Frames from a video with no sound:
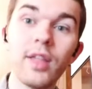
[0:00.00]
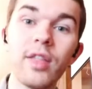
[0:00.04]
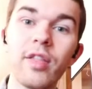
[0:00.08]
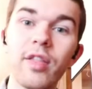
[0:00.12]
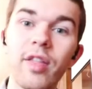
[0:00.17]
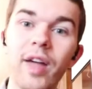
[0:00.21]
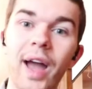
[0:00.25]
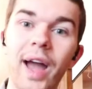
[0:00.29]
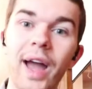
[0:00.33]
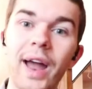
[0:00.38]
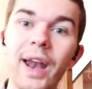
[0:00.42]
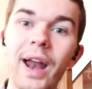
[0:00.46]

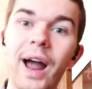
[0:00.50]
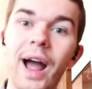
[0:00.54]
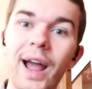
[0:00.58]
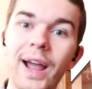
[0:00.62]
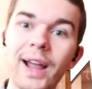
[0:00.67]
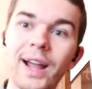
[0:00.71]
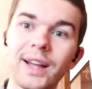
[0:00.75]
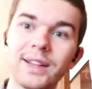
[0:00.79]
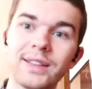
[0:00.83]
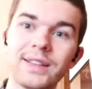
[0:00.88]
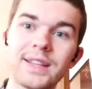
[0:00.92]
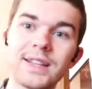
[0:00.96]
that I
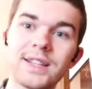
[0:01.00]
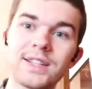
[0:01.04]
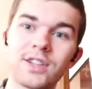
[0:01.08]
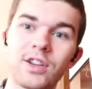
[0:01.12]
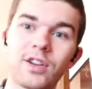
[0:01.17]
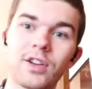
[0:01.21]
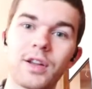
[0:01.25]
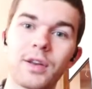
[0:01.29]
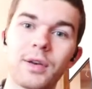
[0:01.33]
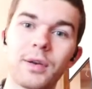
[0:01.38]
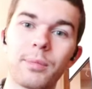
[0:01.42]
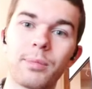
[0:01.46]
got these
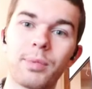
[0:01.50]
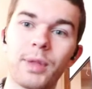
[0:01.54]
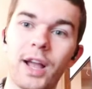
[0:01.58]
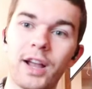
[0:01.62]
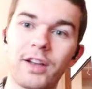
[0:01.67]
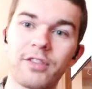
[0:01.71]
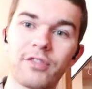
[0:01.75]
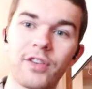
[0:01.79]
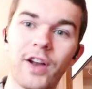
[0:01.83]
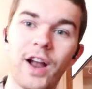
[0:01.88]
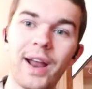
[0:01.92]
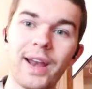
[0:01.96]
on a Black
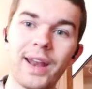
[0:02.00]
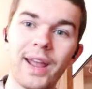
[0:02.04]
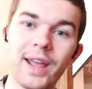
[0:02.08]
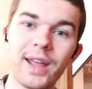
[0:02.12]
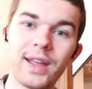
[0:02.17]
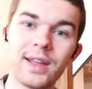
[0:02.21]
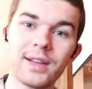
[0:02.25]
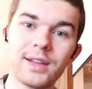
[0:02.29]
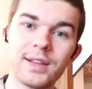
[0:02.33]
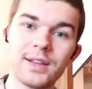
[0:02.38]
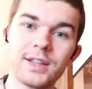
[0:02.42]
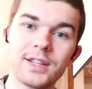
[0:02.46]
Friday
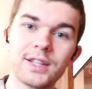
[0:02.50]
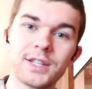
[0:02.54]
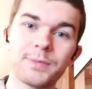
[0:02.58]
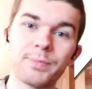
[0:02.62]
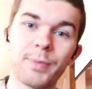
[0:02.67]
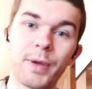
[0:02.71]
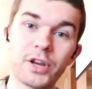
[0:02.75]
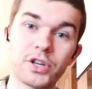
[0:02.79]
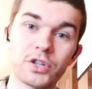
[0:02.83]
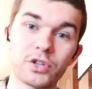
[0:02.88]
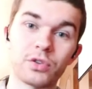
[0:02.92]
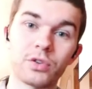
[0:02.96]

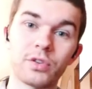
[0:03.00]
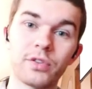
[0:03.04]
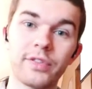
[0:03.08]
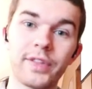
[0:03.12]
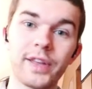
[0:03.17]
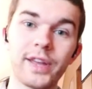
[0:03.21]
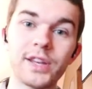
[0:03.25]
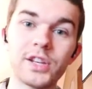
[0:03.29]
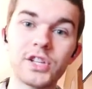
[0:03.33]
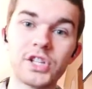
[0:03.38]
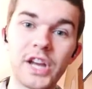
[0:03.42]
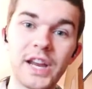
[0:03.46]
special
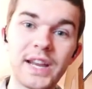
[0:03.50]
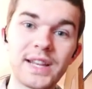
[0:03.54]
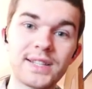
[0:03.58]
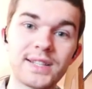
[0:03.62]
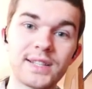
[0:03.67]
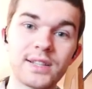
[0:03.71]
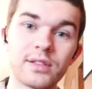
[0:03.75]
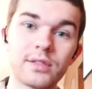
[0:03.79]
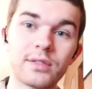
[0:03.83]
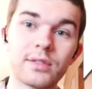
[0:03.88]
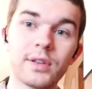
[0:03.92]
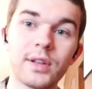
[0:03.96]
that
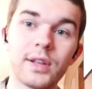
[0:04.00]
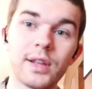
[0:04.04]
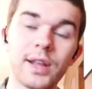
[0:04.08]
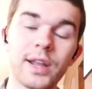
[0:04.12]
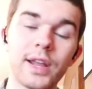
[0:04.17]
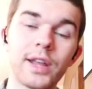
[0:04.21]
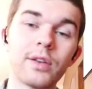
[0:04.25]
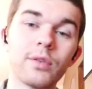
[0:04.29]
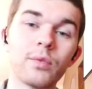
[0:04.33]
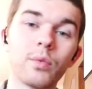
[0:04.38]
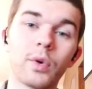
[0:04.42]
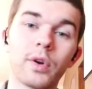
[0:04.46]
Jason
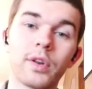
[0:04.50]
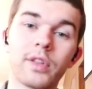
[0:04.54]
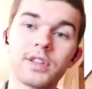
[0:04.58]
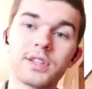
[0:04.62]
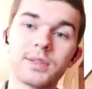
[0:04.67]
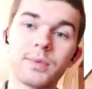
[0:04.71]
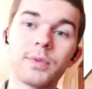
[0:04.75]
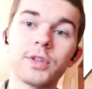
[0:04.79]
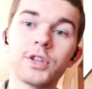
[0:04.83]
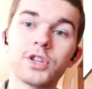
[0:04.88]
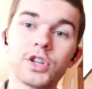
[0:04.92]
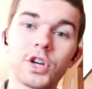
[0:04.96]
in one,
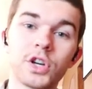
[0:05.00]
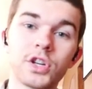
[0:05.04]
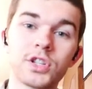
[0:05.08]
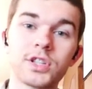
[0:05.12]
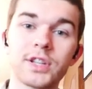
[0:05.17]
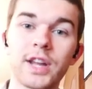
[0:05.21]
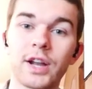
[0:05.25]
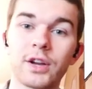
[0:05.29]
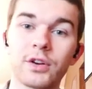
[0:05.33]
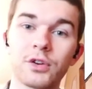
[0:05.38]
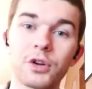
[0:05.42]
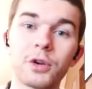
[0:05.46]
some of the church
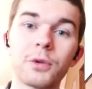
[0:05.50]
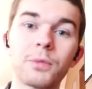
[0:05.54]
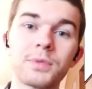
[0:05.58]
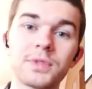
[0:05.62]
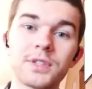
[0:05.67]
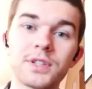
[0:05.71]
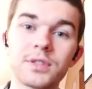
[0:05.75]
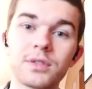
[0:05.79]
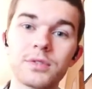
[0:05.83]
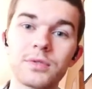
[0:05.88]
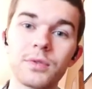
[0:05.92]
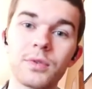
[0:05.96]
tech
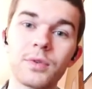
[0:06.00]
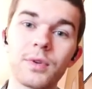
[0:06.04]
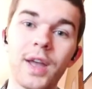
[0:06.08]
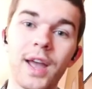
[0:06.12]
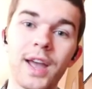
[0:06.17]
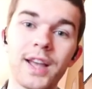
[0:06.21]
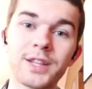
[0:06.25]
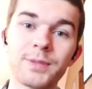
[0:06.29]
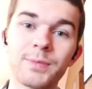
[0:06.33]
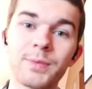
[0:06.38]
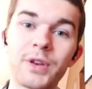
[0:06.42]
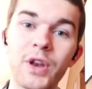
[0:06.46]
groups
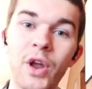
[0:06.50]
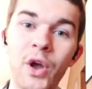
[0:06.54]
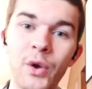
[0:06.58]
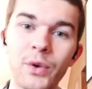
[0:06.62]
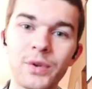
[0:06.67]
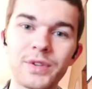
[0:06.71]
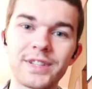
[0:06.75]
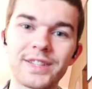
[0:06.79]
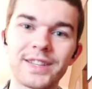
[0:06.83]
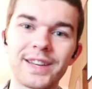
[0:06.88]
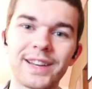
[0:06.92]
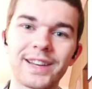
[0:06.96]
has been
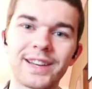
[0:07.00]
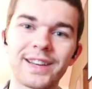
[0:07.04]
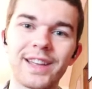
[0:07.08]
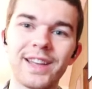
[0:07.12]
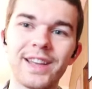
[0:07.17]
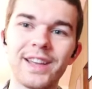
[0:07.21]
hosting.